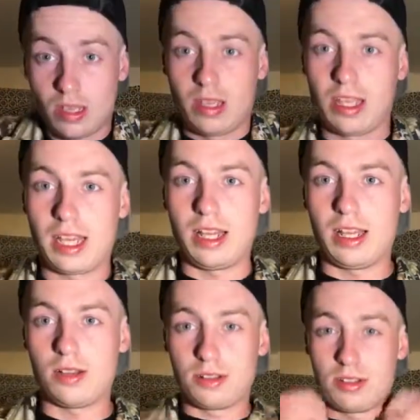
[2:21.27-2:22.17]
And that
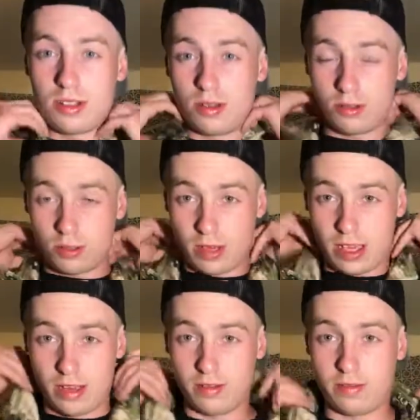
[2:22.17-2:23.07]
allows you to
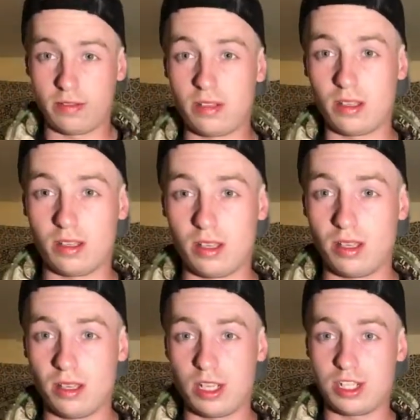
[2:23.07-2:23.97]
have
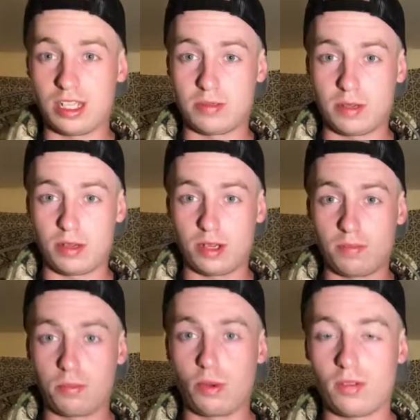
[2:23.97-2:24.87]
a chest
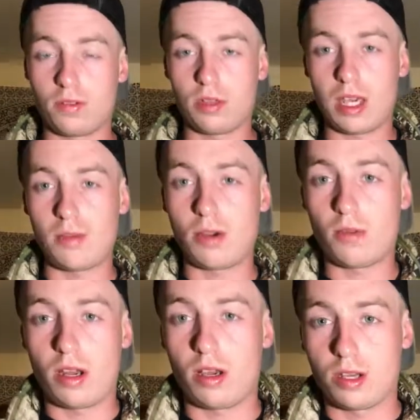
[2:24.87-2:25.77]
mounted point of view camera
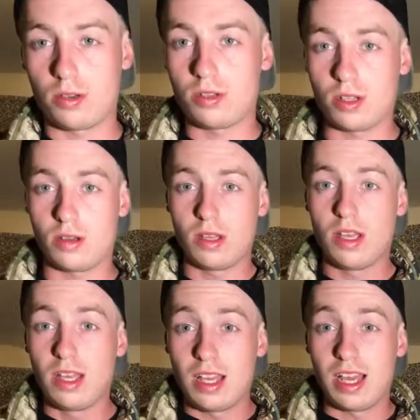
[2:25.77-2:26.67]
right on you. So
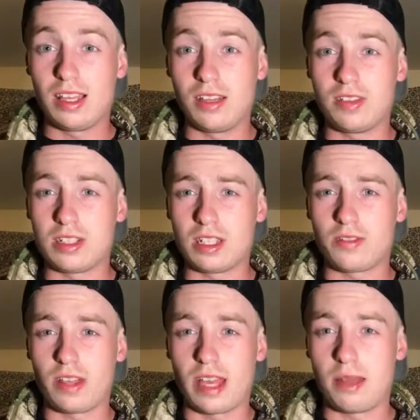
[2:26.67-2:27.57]
I love these things
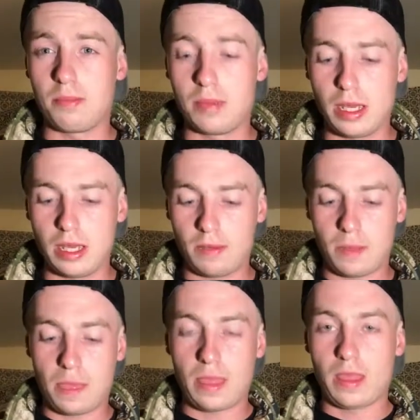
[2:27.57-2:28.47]
for that, but
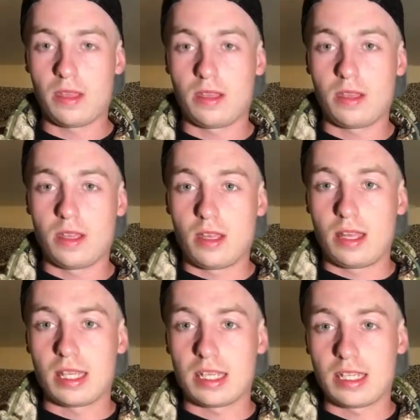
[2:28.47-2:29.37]

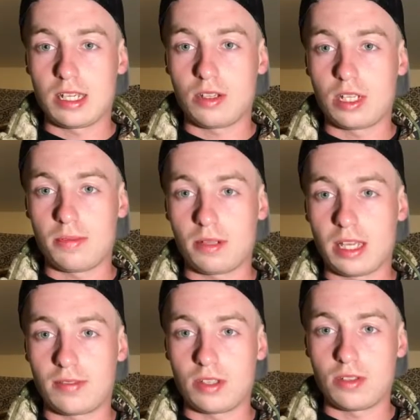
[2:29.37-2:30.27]
like I said, you typically
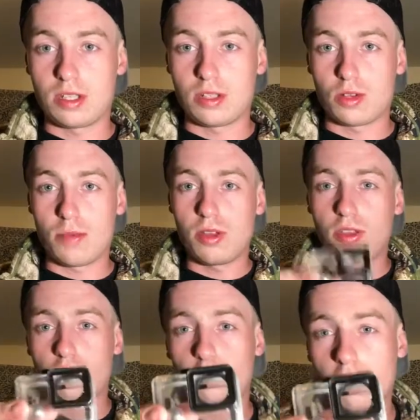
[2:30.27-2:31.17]
have to use these. So I'm going to
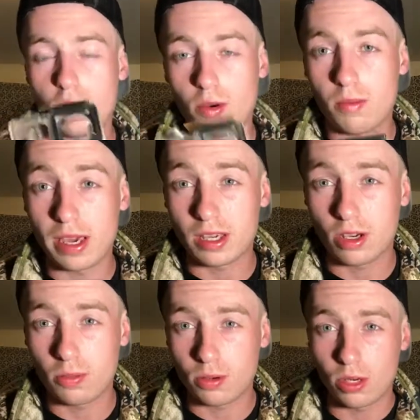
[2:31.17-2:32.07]
throw my
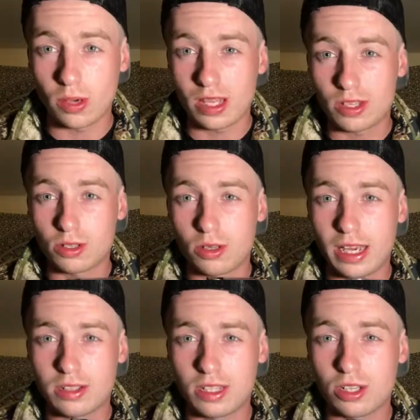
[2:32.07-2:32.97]
GoPro in this old
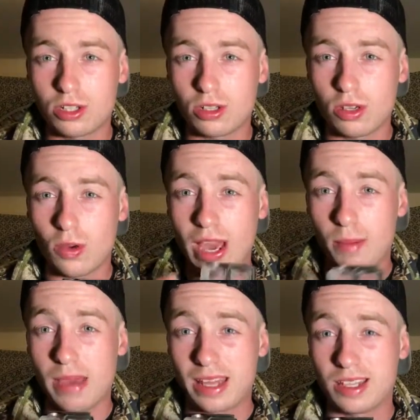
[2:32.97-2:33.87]
housing and show you how
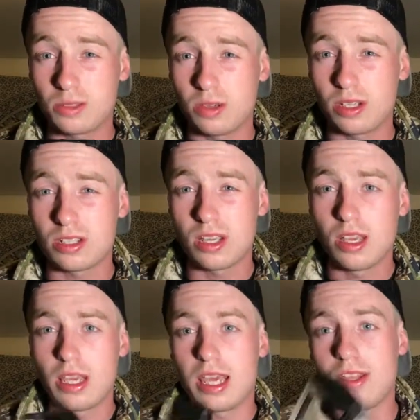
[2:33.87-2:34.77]
bad this was.
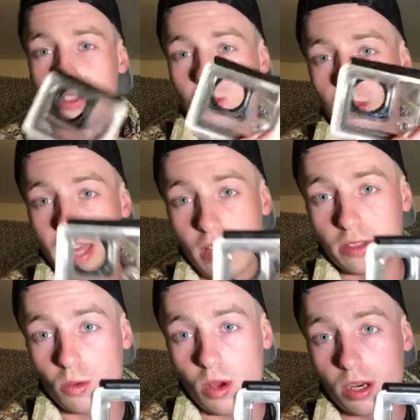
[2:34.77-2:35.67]
And this is without
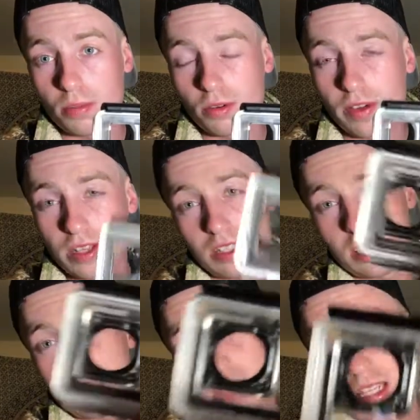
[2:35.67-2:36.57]
the waterproof housing. This
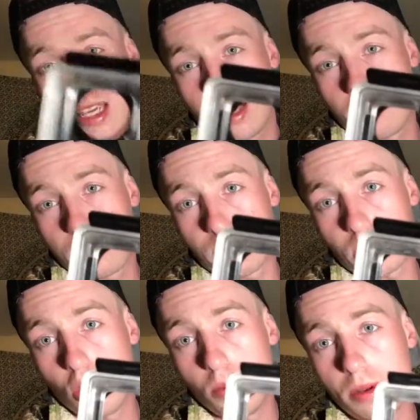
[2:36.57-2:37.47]
has a
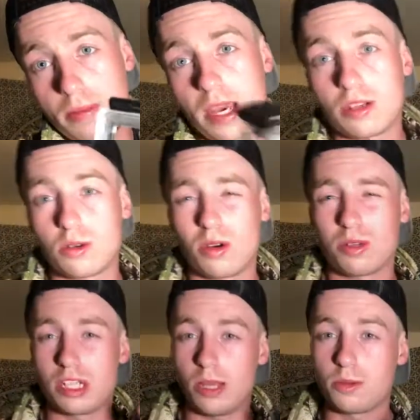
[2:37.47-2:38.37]
open back door,
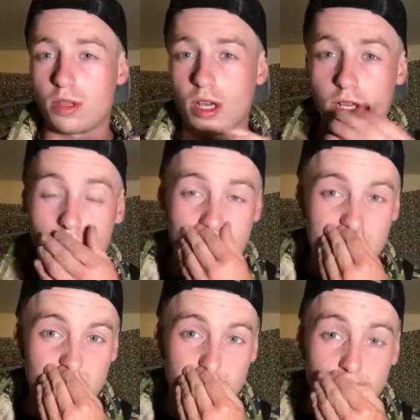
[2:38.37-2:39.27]
which helps with audio just a
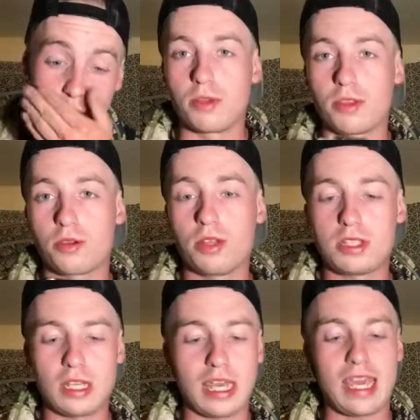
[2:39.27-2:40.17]
little bit. I'm going to throw this
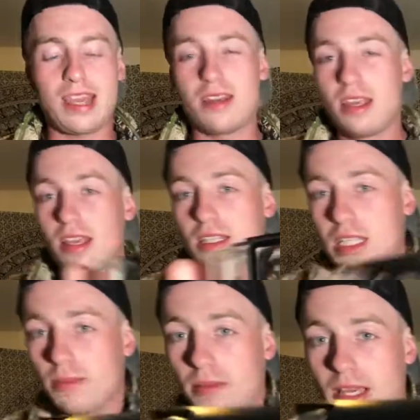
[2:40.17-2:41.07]
in, and
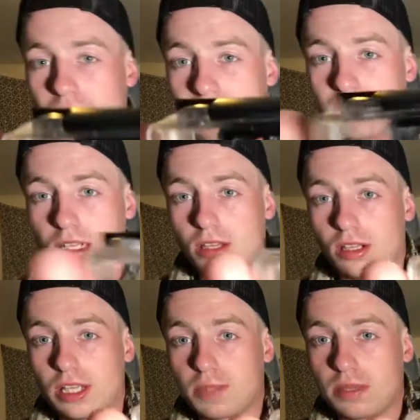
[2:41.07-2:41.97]
keep in mind this has another
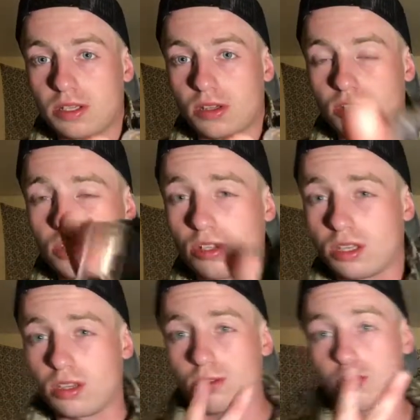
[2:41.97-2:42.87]
lens piece on there, so you're
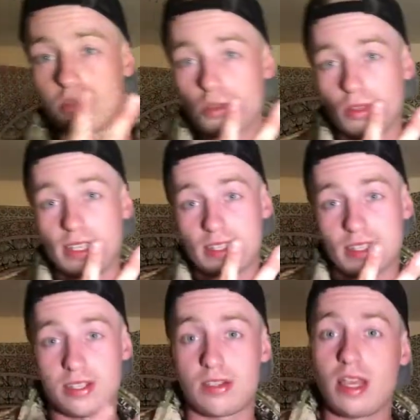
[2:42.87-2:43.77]
looking through two
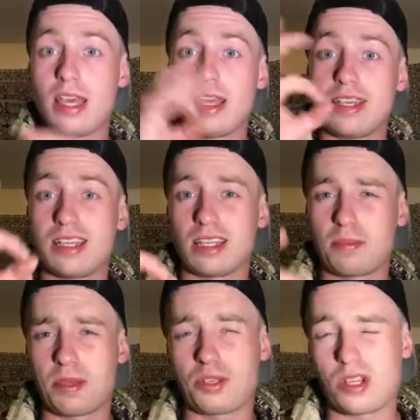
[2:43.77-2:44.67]
lenses to get the
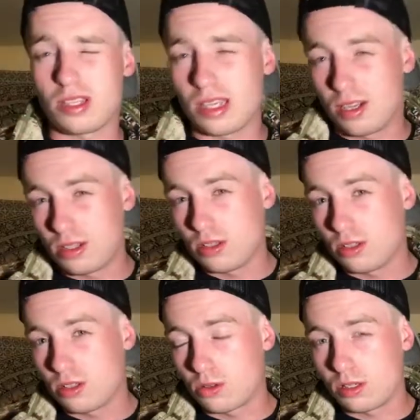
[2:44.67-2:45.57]
picture out. That also
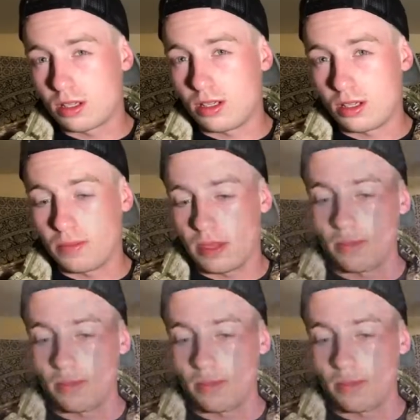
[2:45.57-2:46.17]
distorts it a little bit.